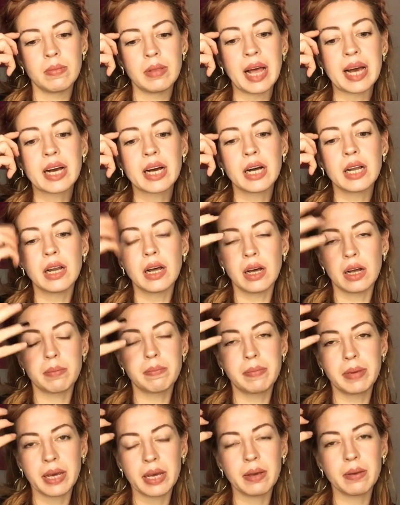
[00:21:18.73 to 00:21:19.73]
like a, a
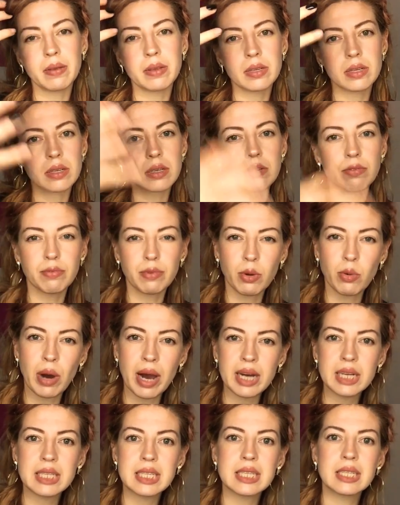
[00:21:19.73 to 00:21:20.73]
big,
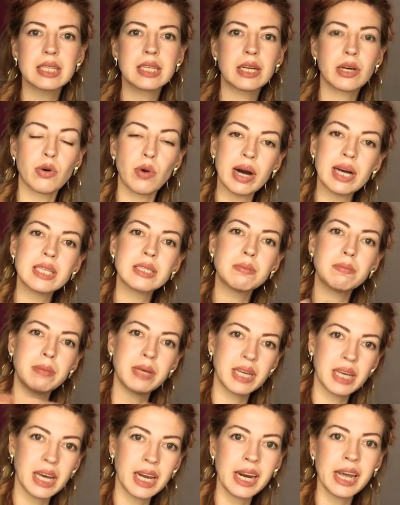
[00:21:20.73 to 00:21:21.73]
quite quite
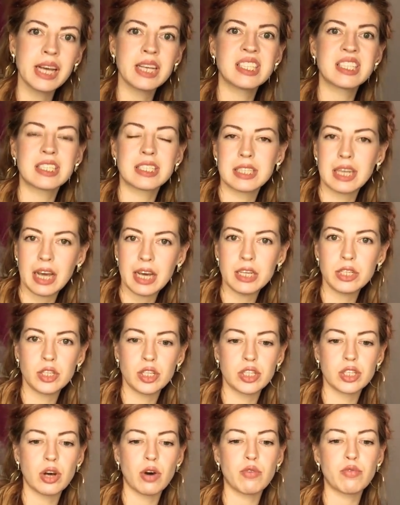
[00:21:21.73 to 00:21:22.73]
beginning
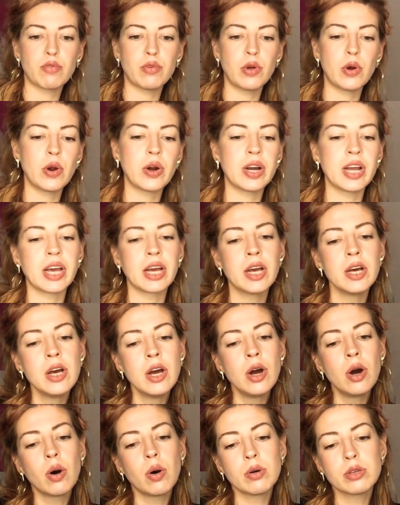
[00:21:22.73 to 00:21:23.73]
stages of learning.
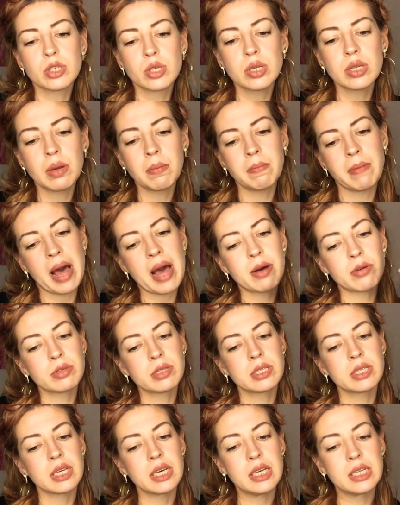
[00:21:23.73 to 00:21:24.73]
Also the
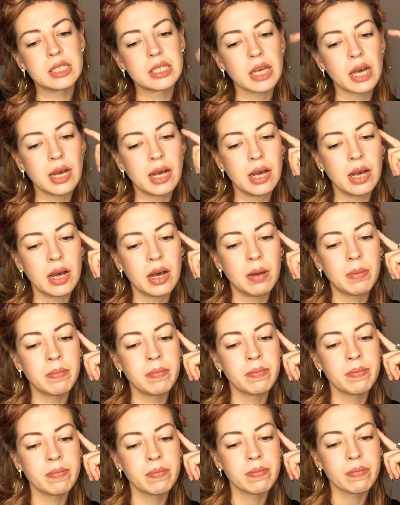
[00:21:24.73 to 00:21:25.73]
mouse is
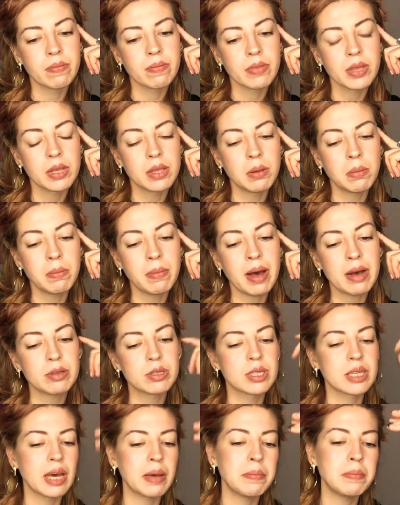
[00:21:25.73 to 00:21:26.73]
um, the
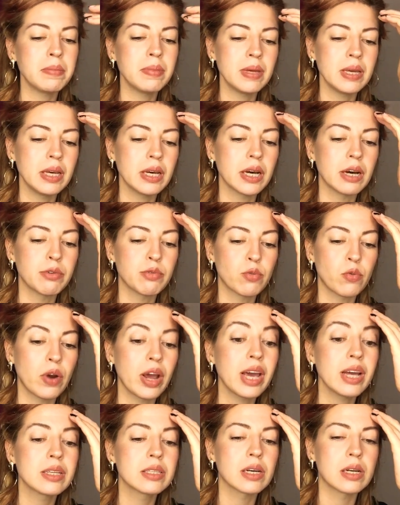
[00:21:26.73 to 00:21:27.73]
mouse can be
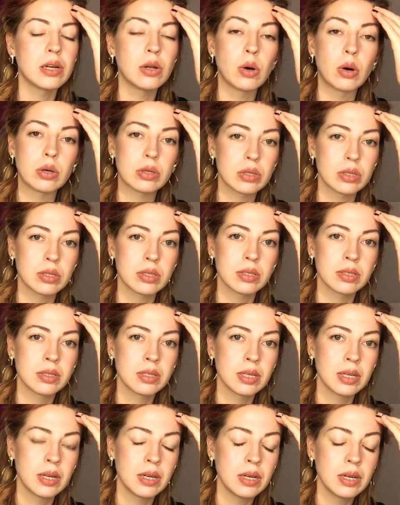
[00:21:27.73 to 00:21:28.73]
afraid a lot
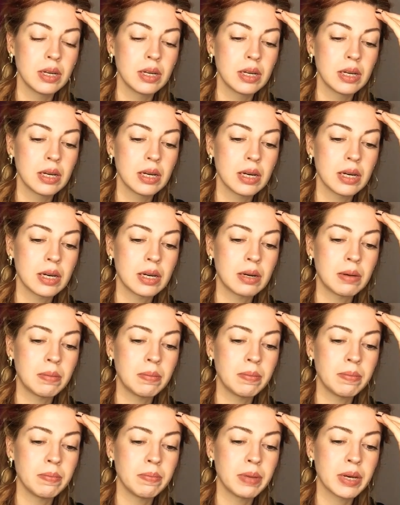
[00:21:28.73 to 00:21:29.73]

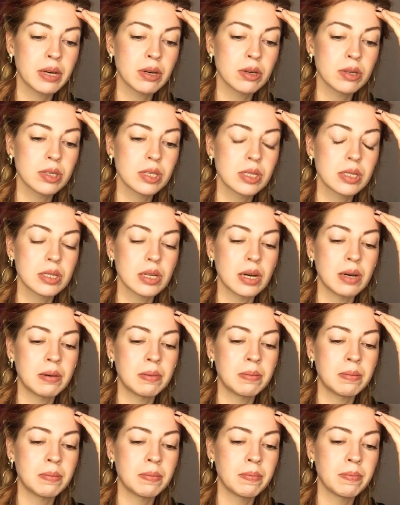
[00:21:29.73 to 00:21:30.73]
um, because
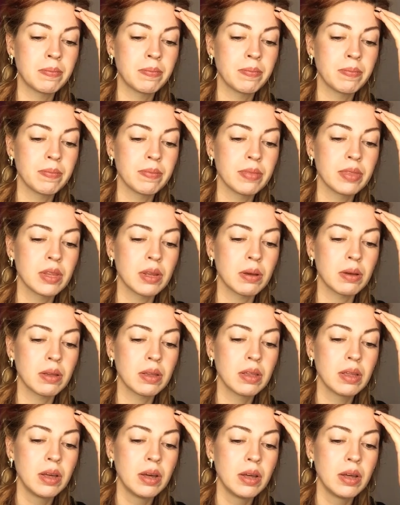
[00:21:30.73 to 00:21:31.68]
um, the